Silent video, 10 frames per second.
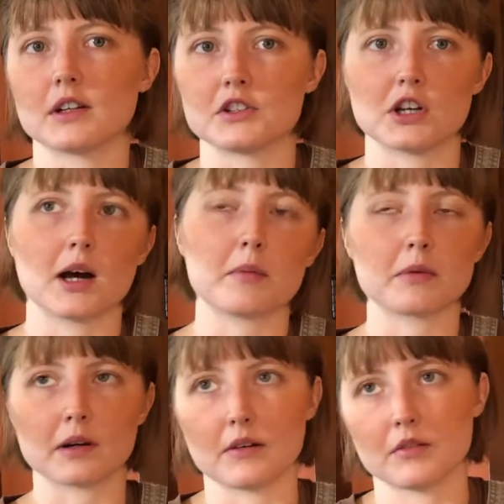job
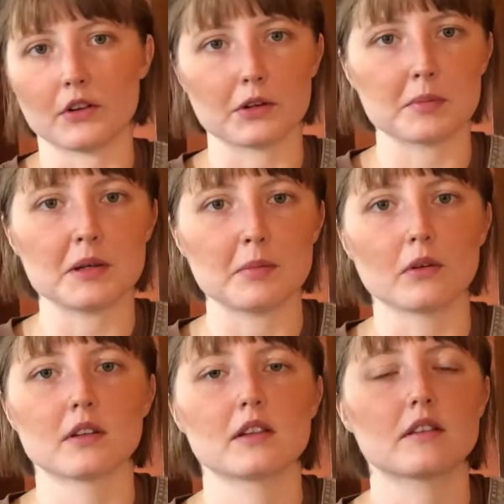around other
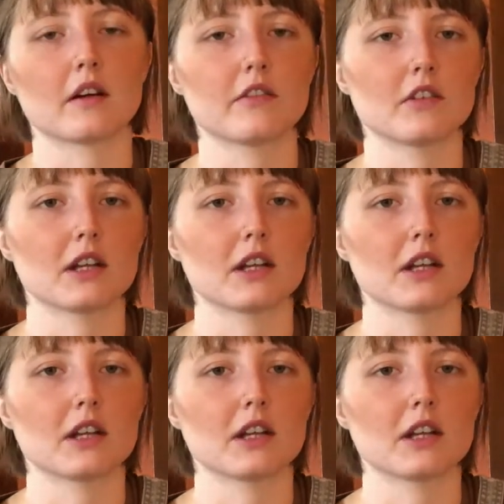people and stuff.